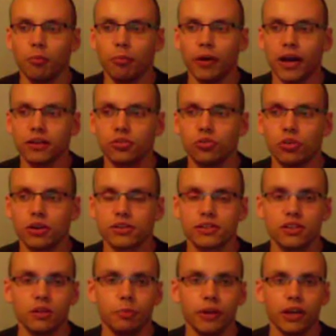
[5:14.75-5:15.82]
but you are
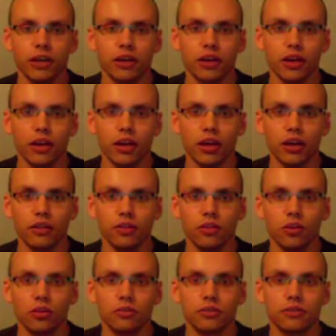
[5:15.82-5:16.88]
sleeping
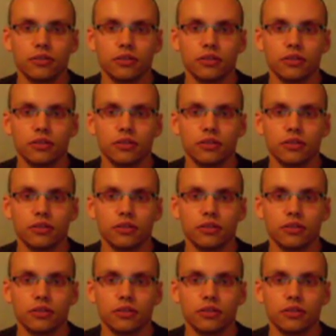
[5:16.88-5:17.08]
not